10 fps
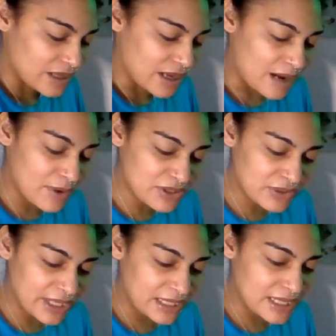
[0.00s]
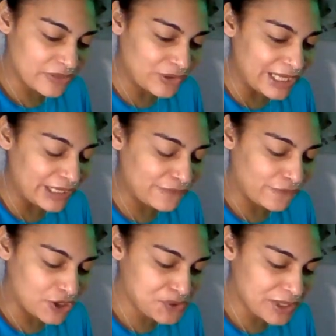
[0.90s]
I'm also getting that they're getting
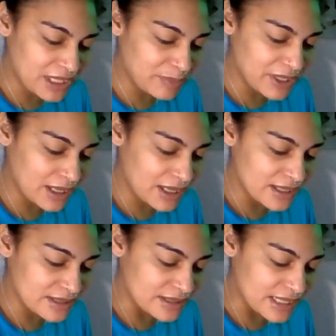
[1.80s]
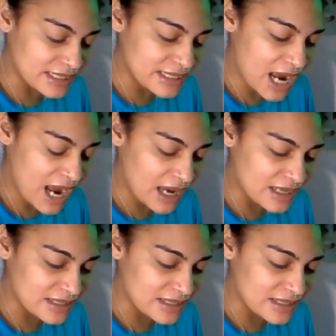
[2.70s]
frustrated because it's not,